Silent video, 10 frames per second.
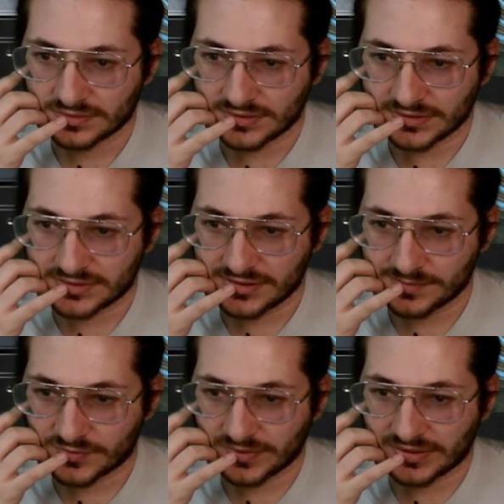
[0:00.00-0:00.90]
it
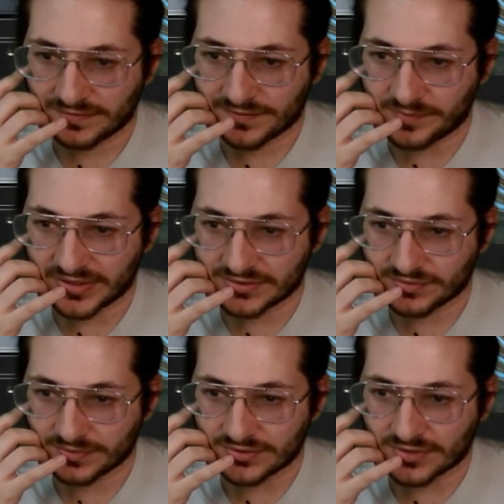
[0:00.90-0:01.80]
seems we left the best
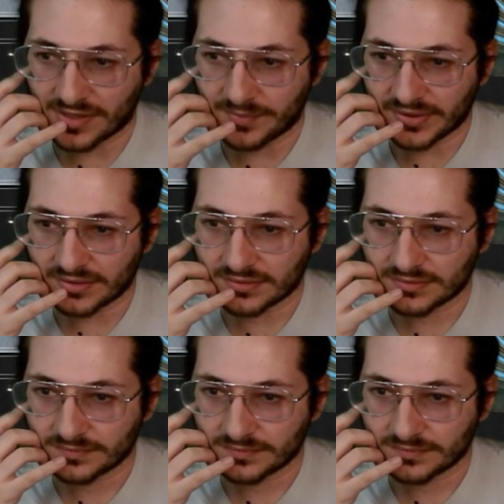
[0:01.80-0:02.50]
3-drop in,